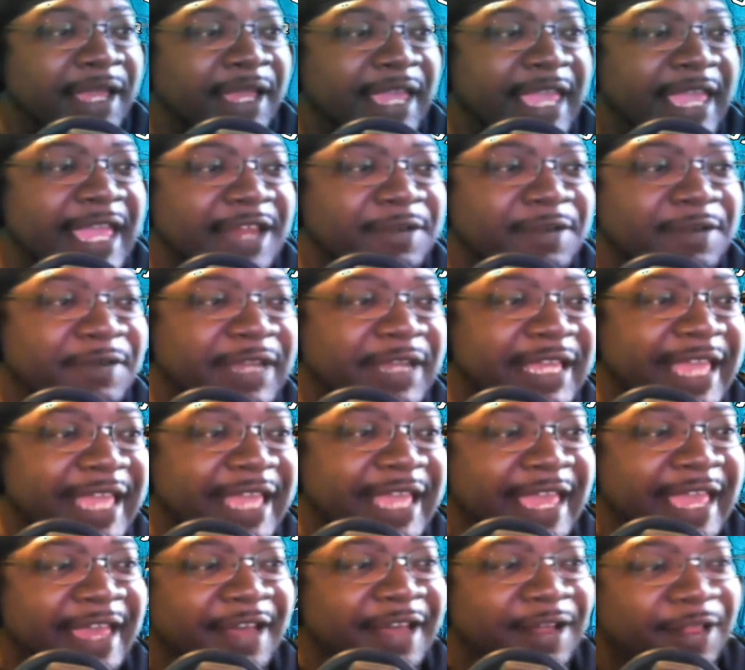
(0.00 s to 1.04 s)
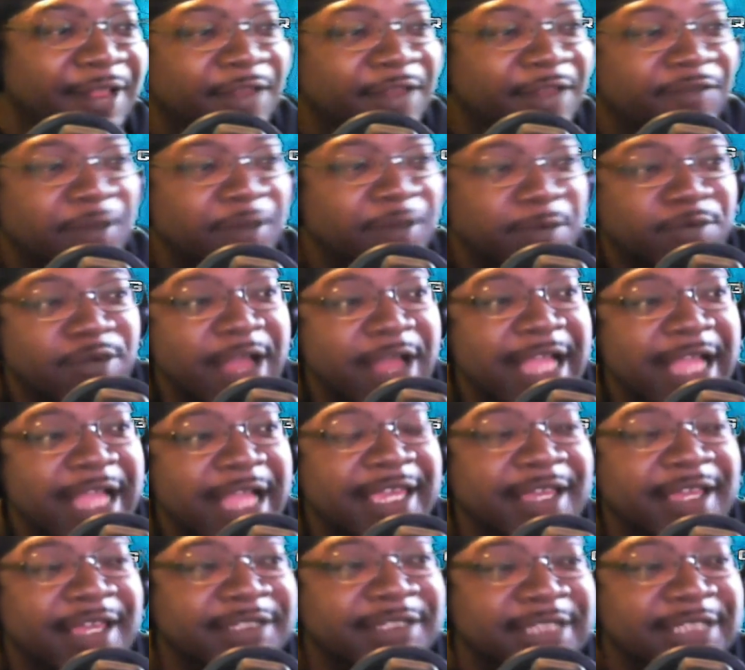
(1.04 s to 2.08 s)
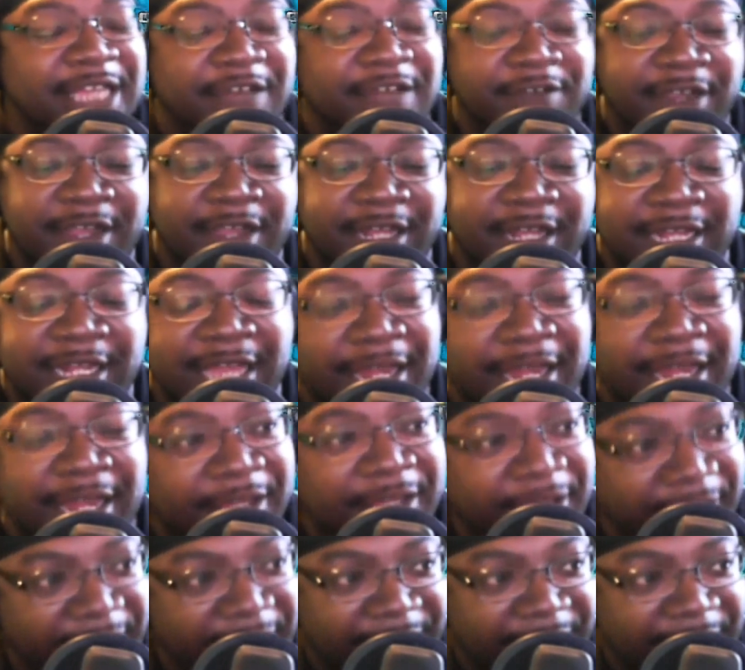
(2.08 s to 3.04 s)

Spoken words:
Henry L. from Rock Hill, South Carolina.